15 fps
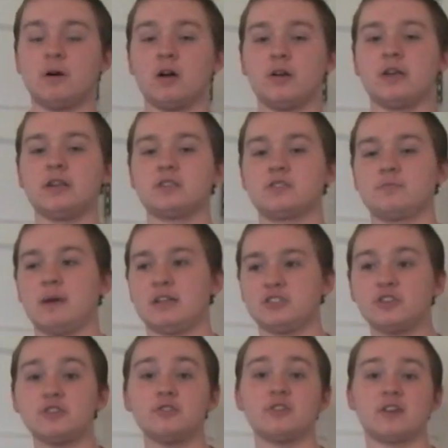parties.
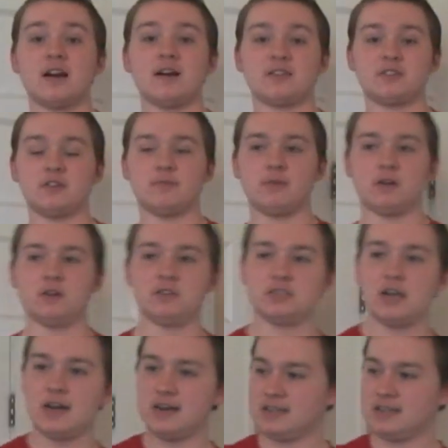Magic you do at cocktail parties.